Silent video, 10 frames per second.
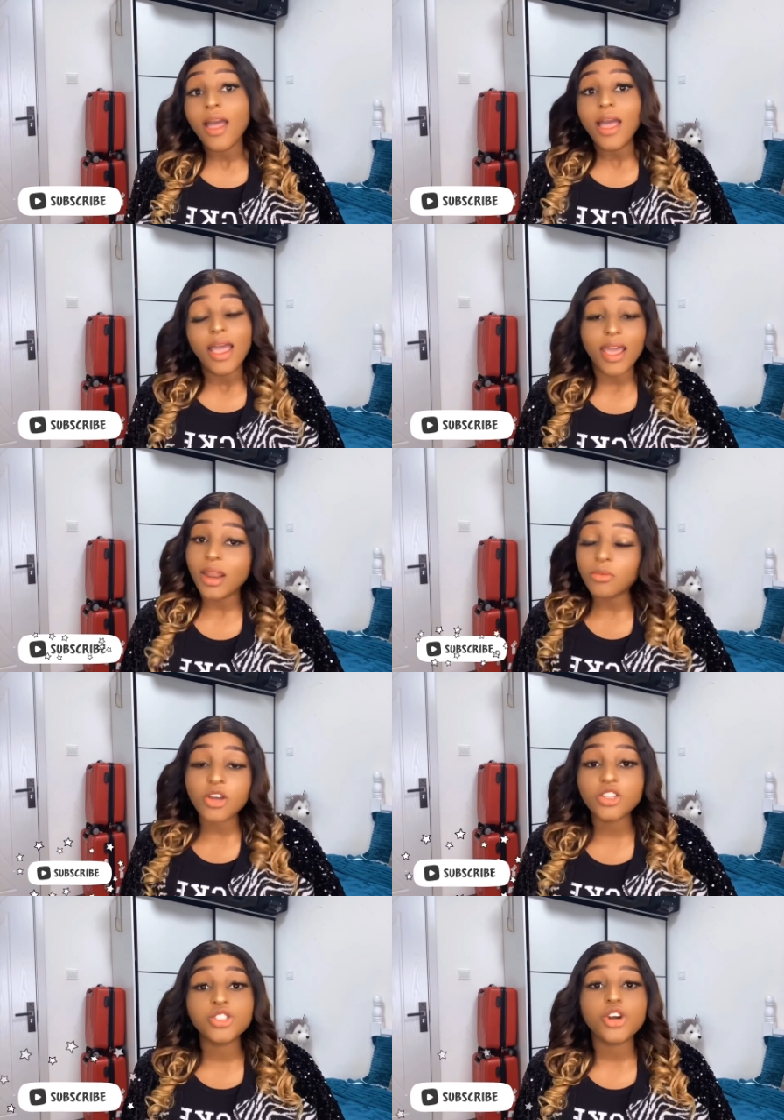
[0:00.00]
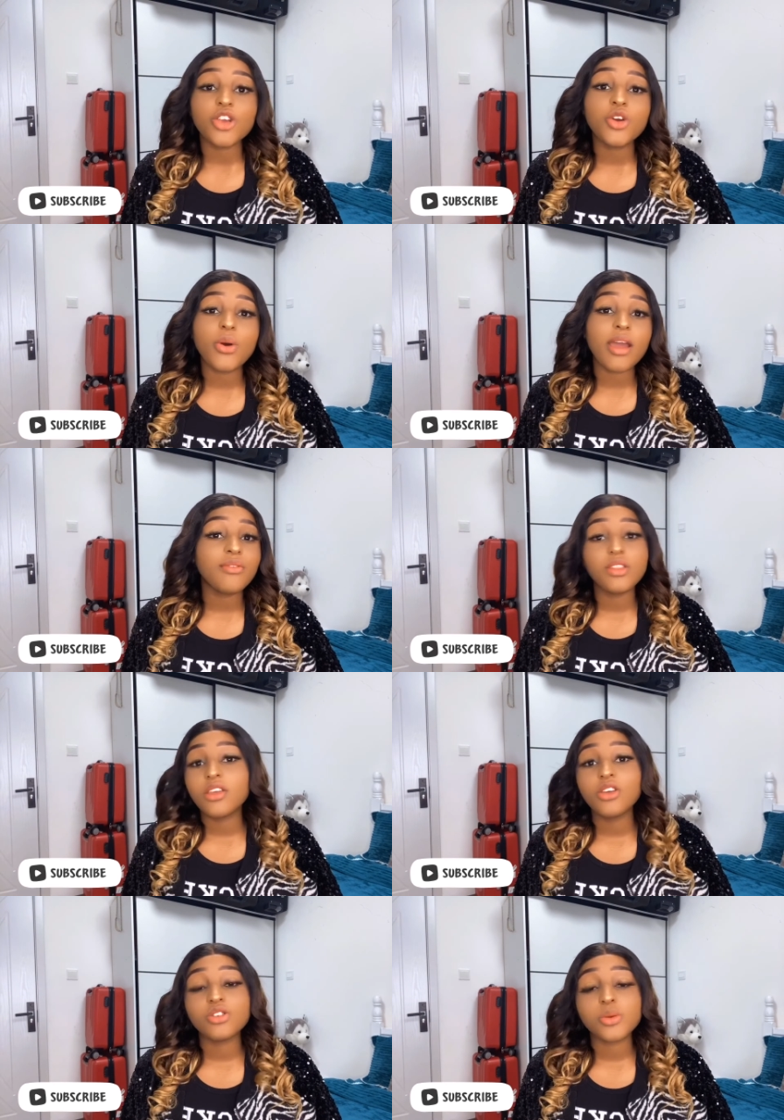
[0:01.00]
and I'm gonna show you everything
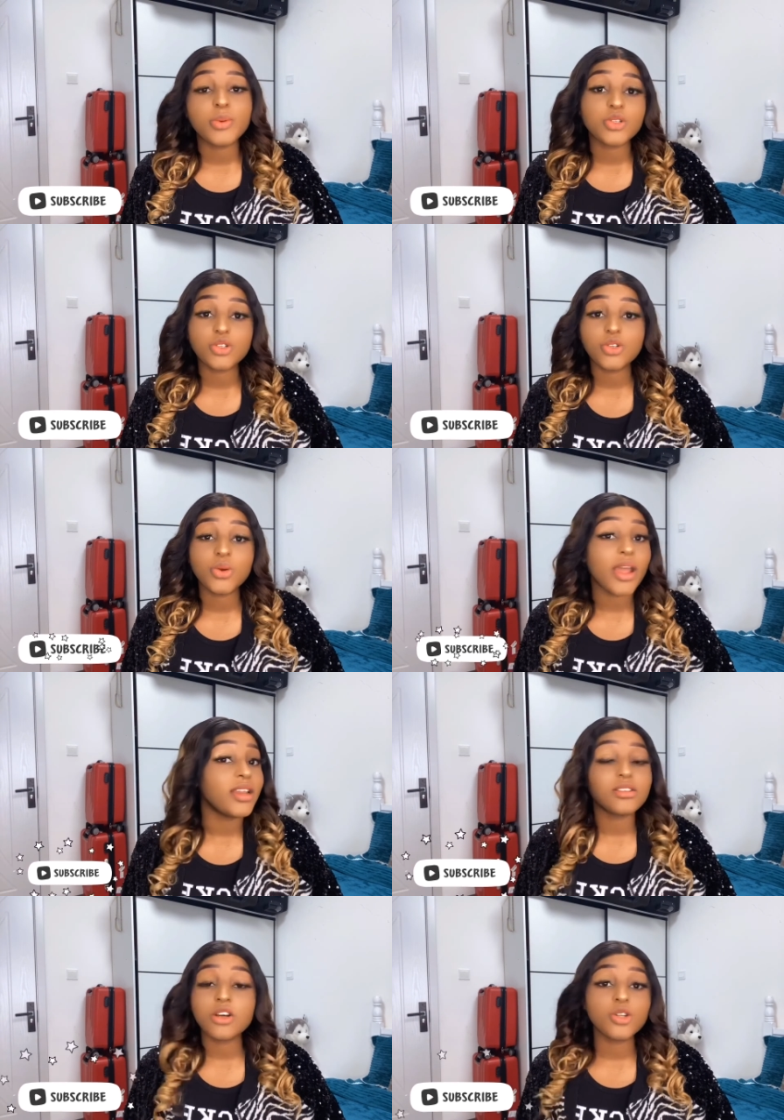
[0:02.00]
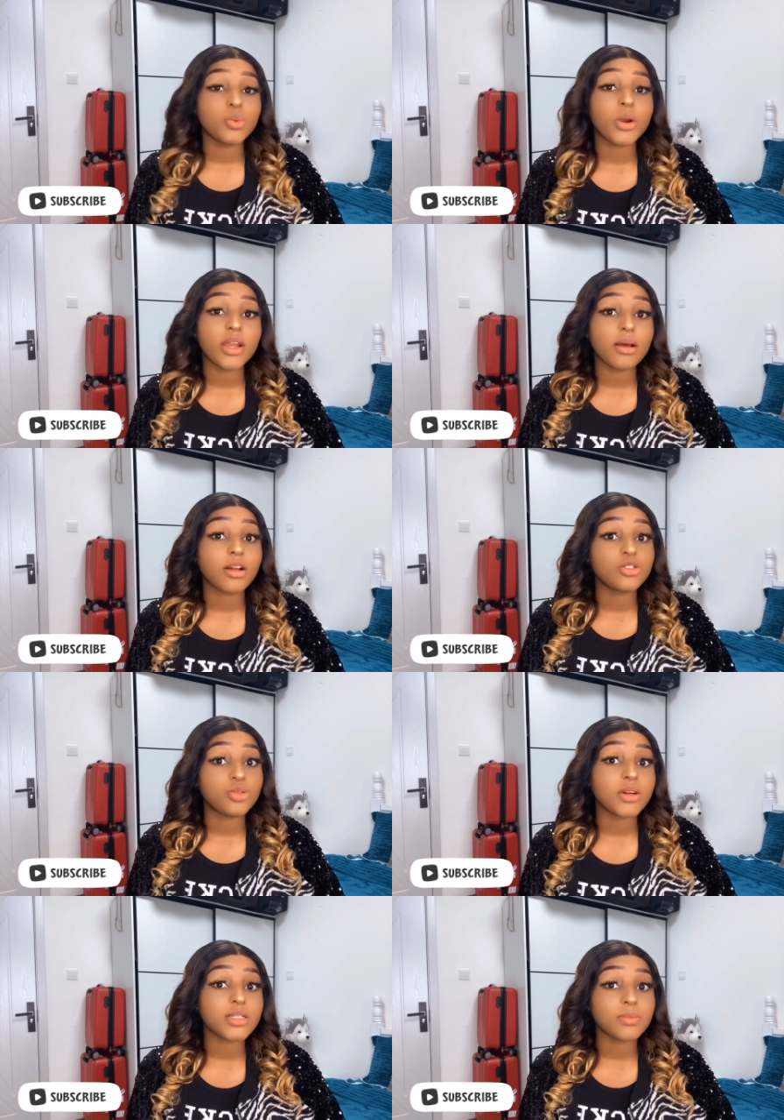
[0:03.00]
you're supposed to do and it's gonna work,
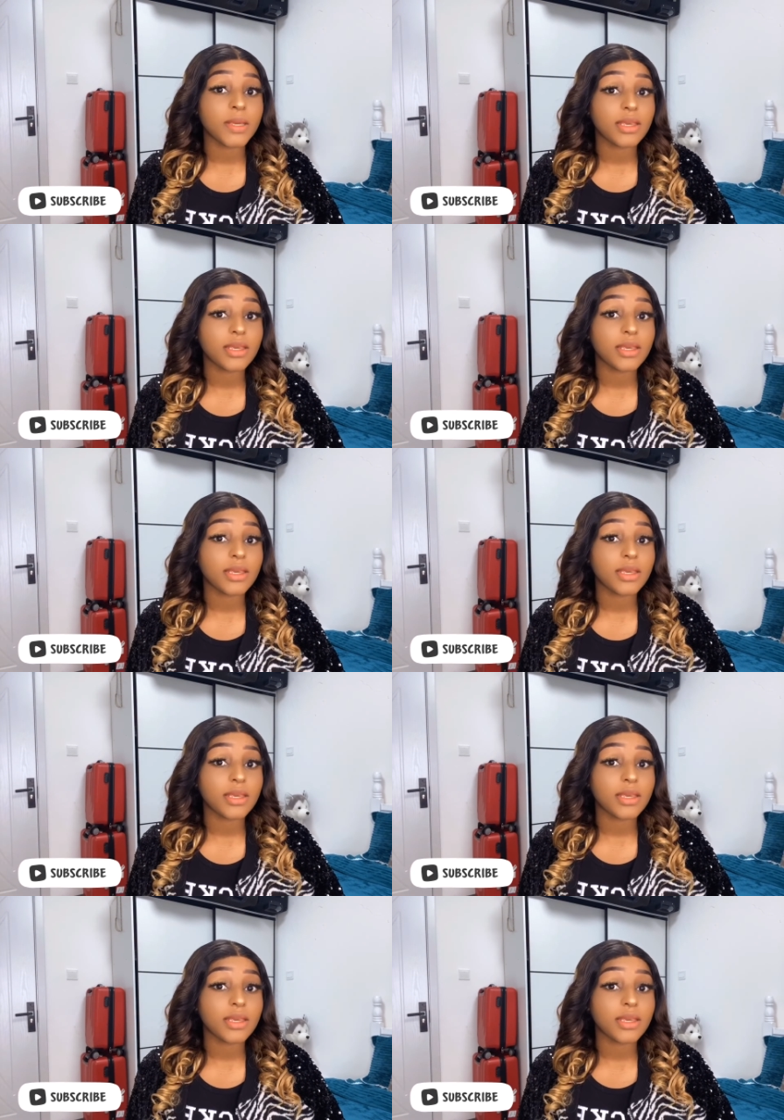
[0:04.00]
trust me